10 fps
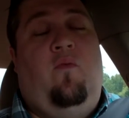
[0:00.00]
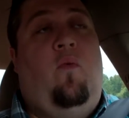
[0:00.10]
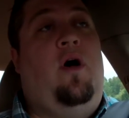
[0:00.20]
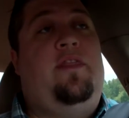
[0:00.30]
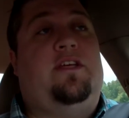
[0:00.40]

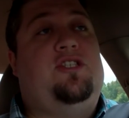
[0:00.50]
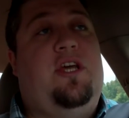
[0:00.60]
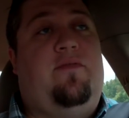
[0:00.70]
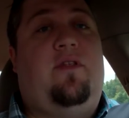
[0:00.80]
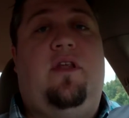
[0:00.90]
One, that she
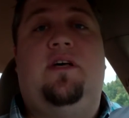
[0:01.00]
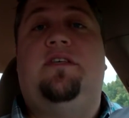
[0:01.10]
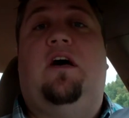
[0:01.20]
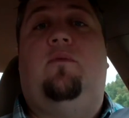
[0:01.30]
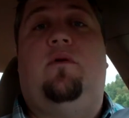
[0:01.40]
even does
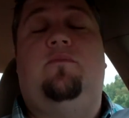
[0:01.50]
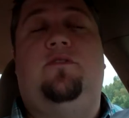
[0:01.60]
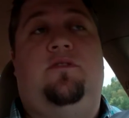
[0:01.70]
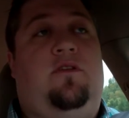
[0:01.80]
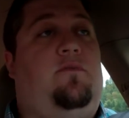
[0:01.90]

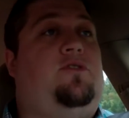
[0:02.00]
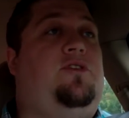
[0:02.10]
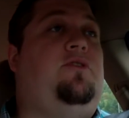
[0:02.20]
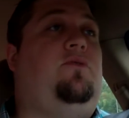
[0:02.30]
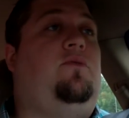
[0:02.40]
albums. Number
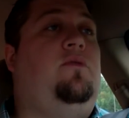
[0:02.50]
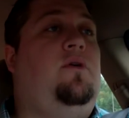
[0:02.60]
two,